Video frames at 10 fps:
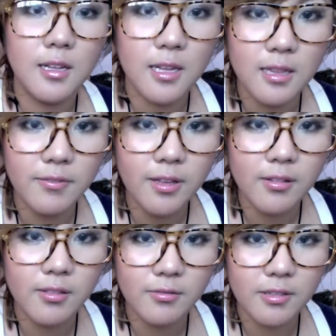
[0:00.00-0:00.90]
I love it,
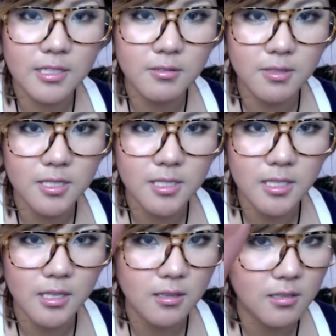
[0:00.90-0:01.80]
these rusty
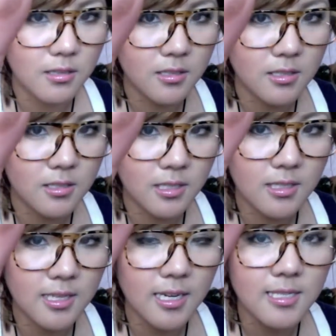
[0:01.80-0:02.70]
colors.
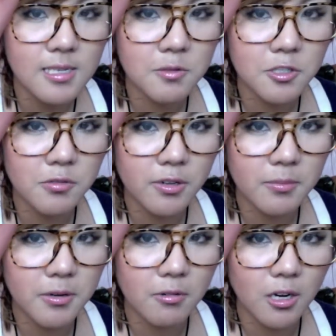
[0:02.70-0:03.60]
It's kind of similar to one of
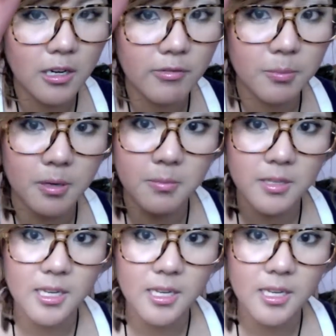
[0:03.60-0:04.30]
my Rock and Republic